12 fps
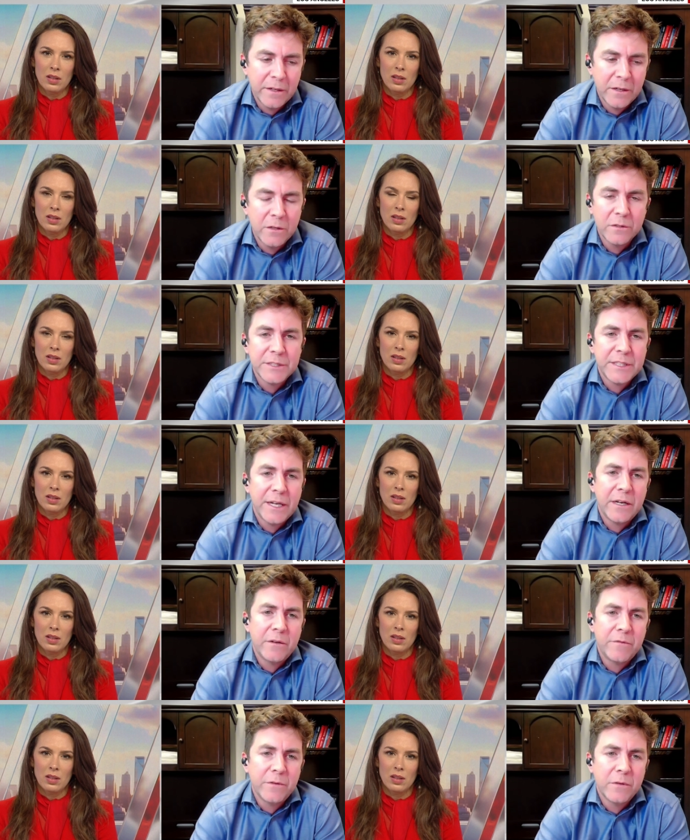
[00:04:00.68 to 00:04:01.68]
Speaker 1: uh, gold
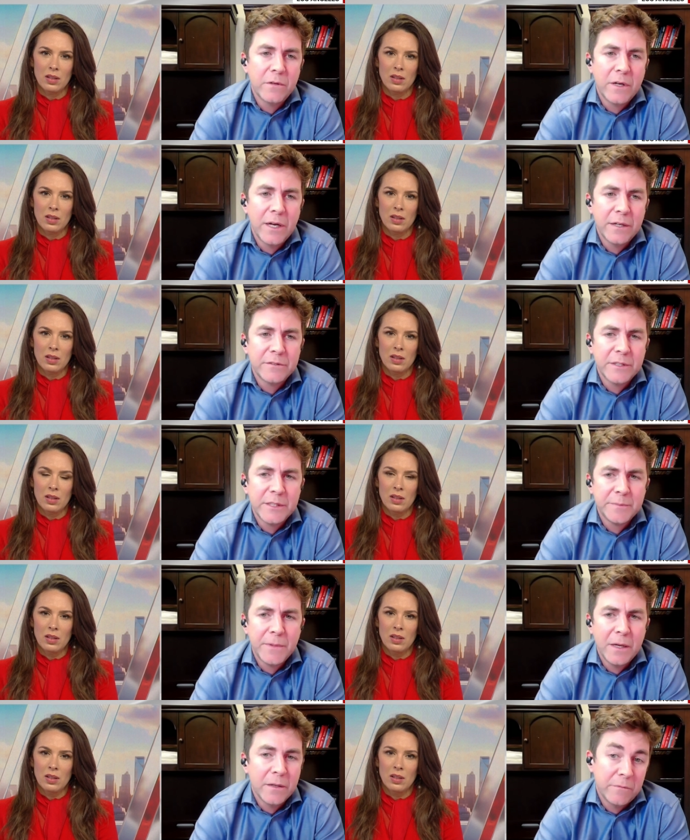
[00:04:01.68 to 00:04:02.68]
standard for heart trans
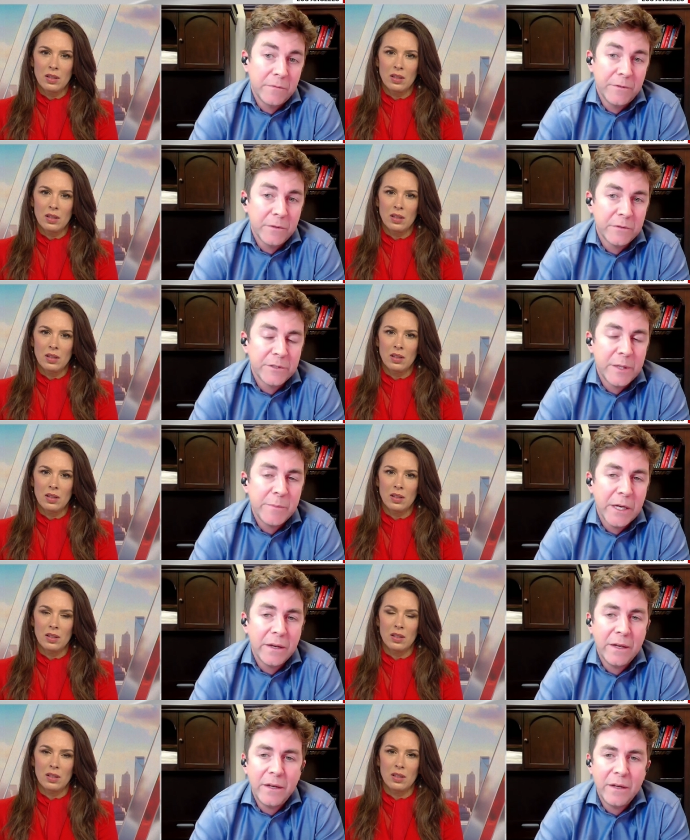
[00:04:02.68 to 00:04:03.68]
uh, for
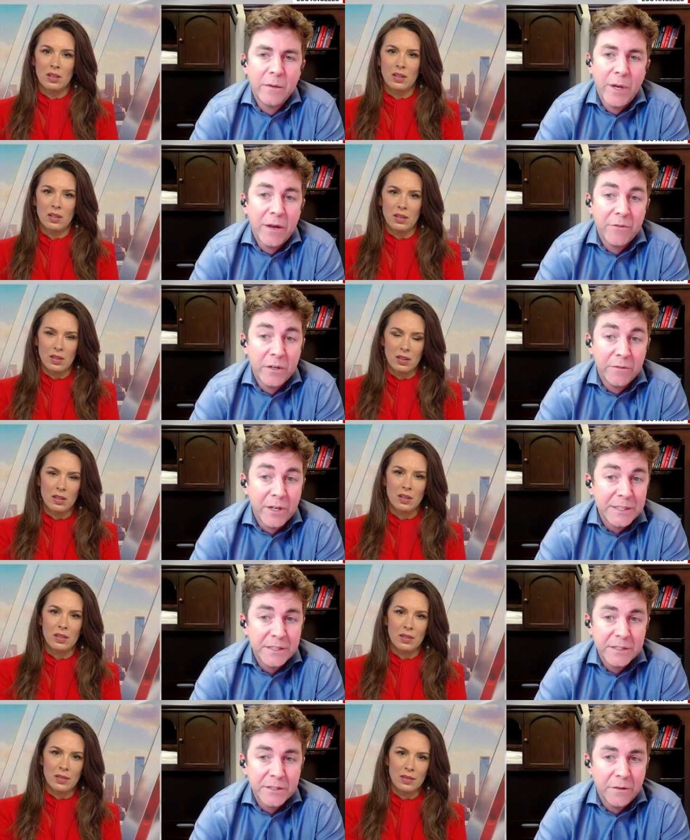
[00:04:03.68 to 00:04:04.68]
treatment. We have a
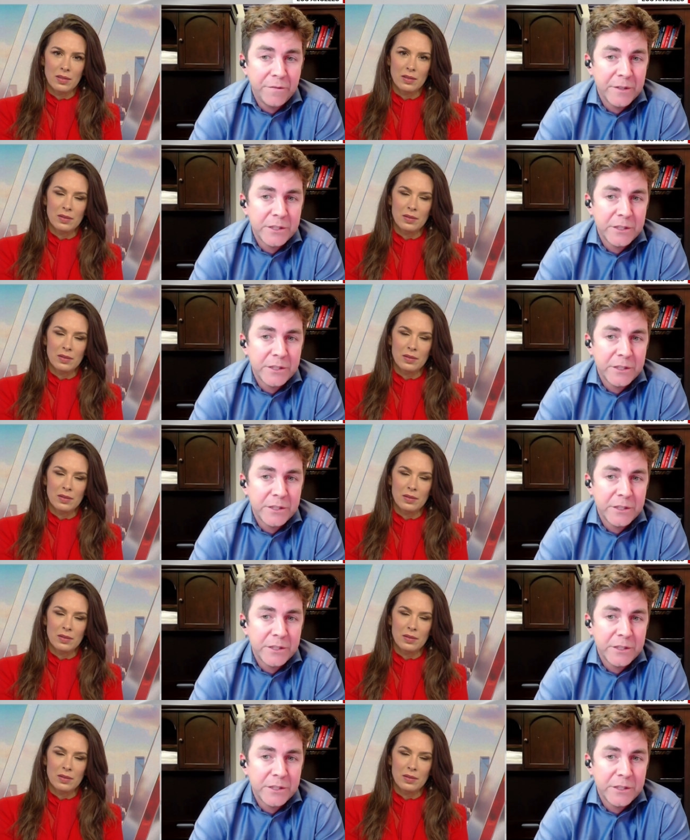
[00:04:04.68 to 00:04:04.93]
device that's off the